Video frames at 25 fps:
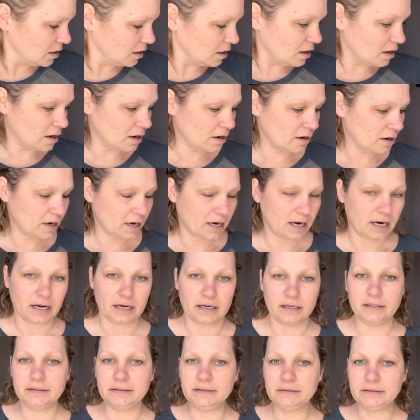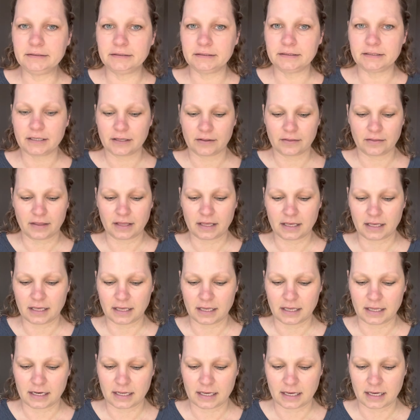All right,
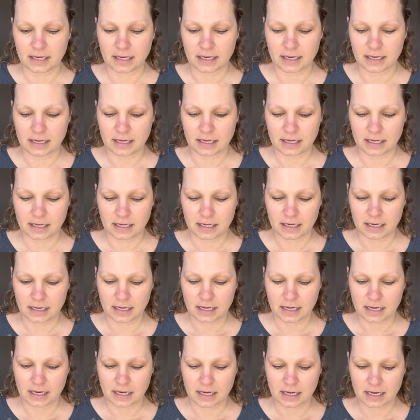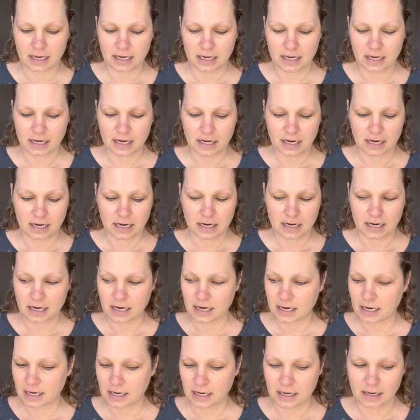then I
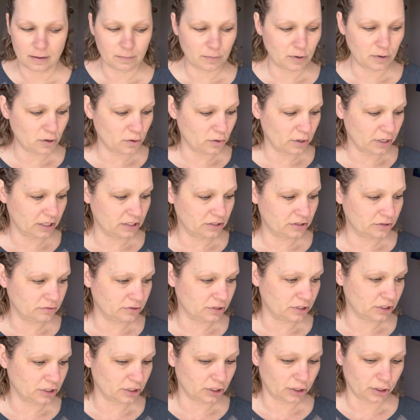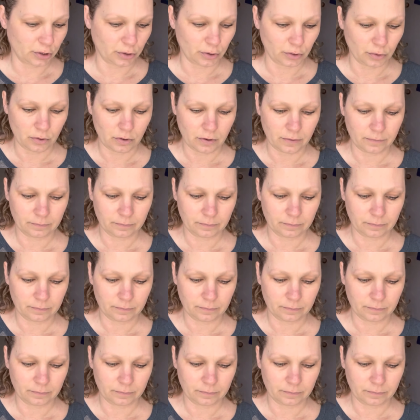am going to do